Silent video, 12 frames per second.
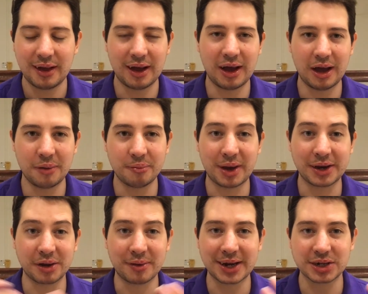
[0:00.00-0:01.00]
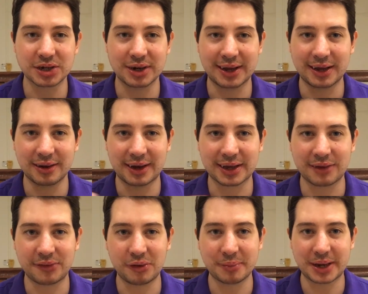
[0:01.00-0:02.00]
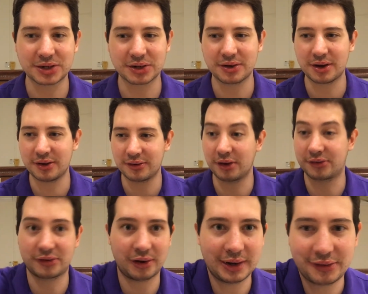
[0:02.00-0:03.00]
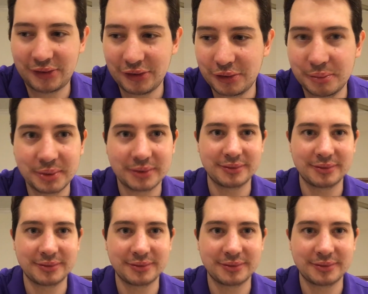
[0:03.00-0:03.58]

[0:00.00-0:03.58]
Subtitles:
And you actually, like, if you imagine a solid tube,